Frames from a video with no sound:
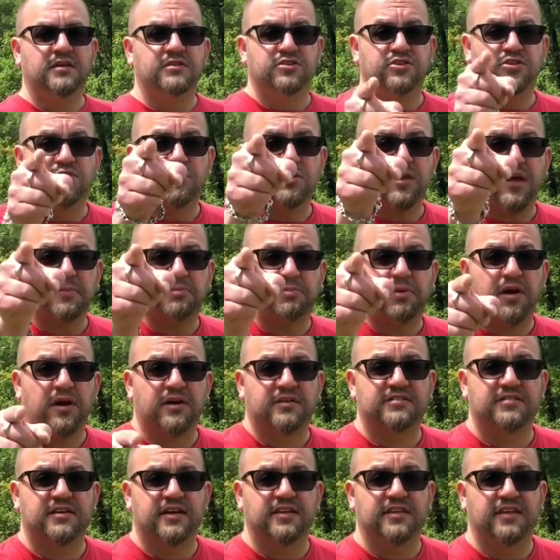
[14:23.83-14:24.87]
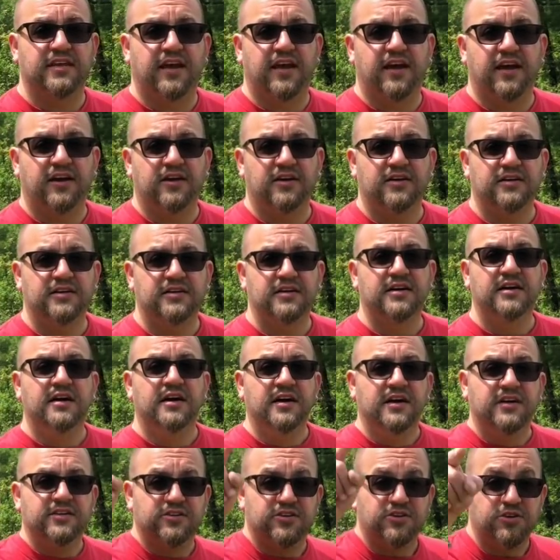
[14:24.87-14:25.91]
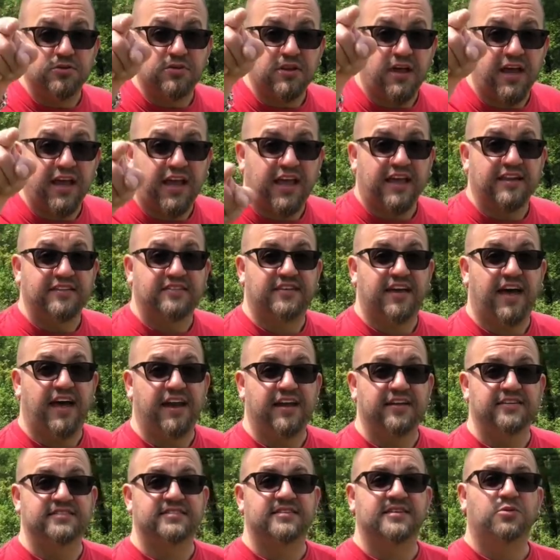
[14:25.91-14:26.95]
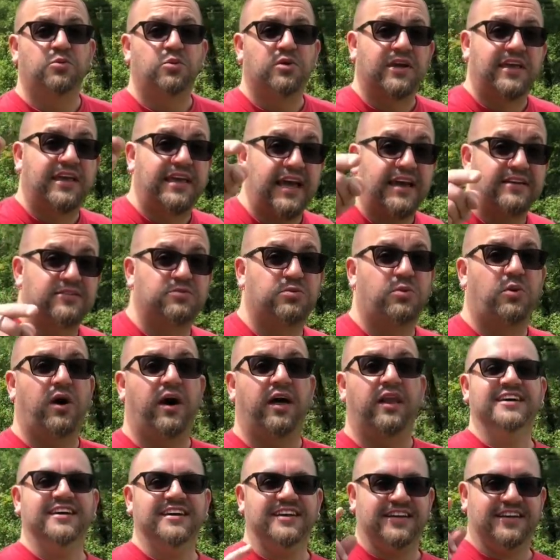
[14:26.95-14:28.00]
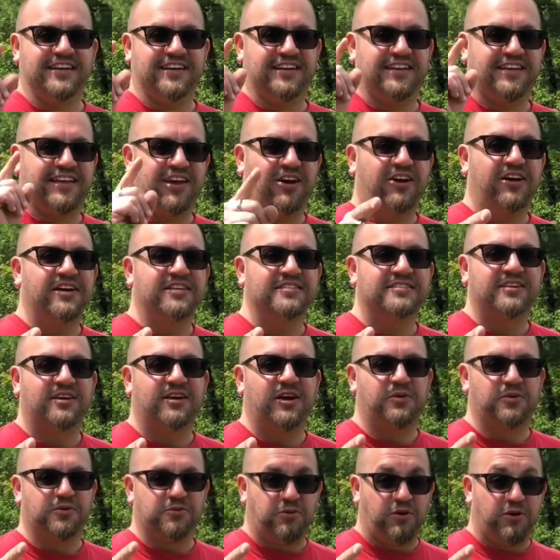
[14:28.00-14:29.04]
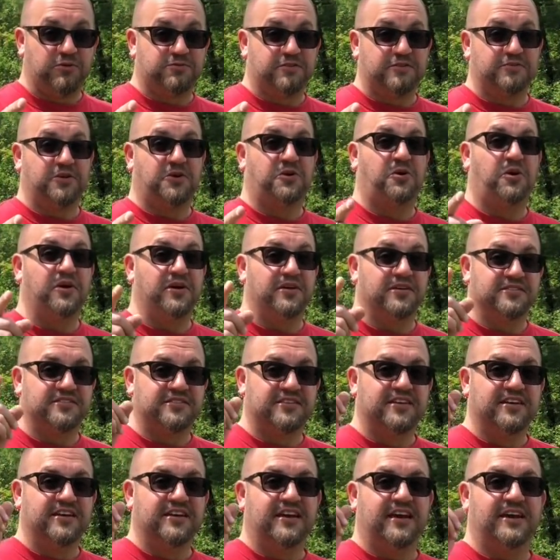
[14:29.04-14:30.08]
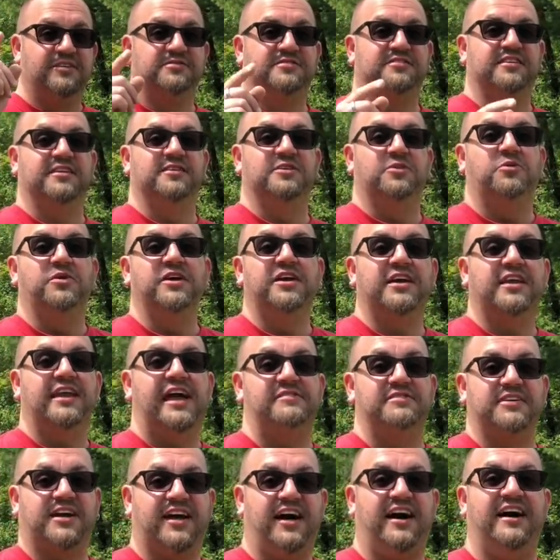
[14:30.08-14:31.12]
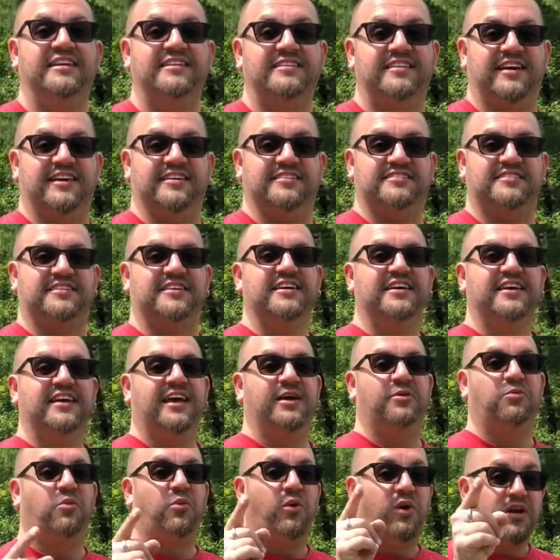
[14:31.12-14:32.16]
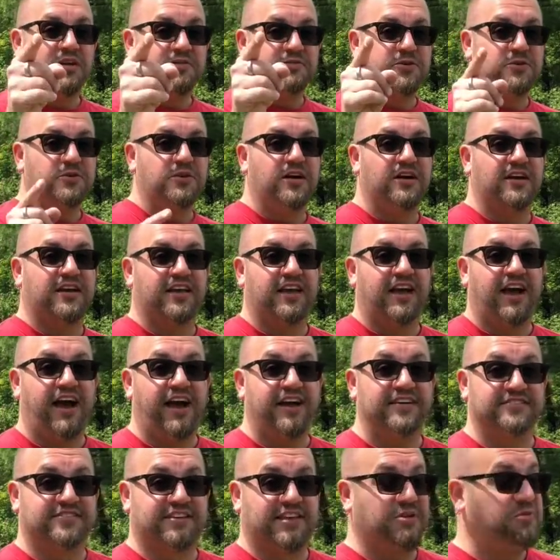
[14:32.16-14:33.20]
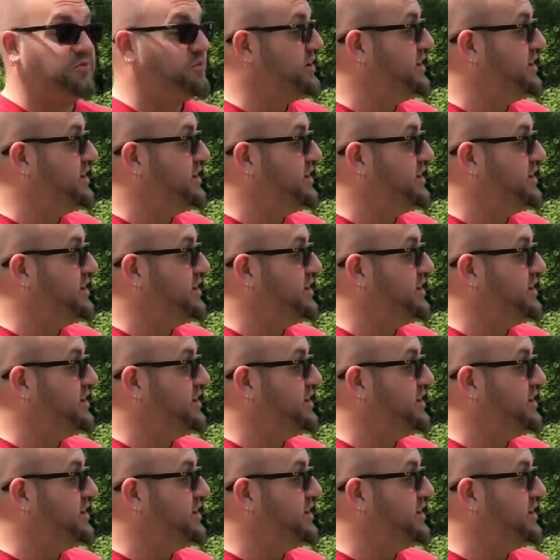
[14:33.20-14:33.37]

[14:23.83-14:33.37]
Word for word: Do you like Parks on the Air? Do you like antennas? Well, guess what? Gary and Terry with Wolf River Coils have said that we can have a contest, and one of you lucky guys can